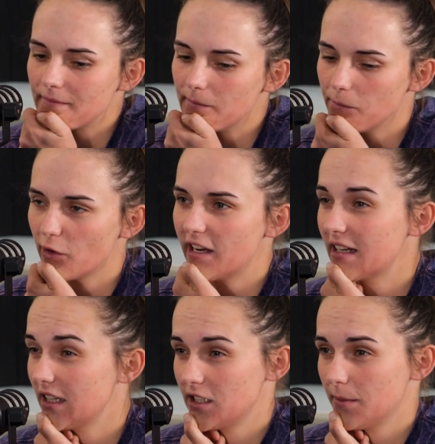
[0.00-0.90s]

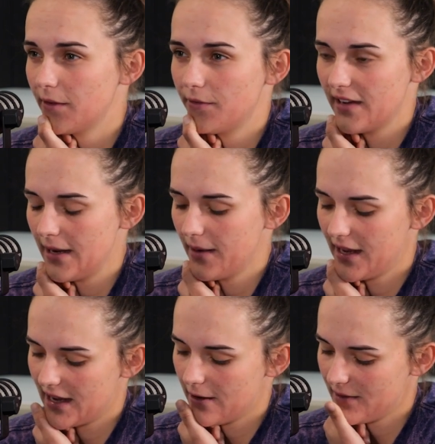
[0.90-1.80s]
Reading it to my family
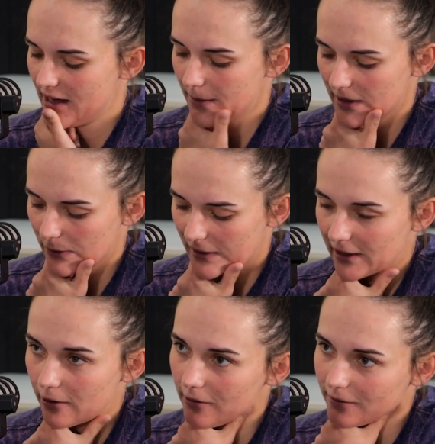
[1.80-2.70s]
helped them as
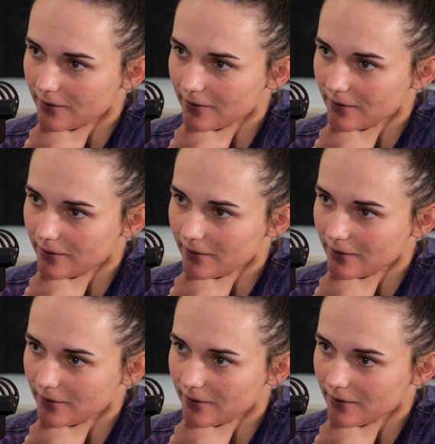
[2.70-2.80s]
well.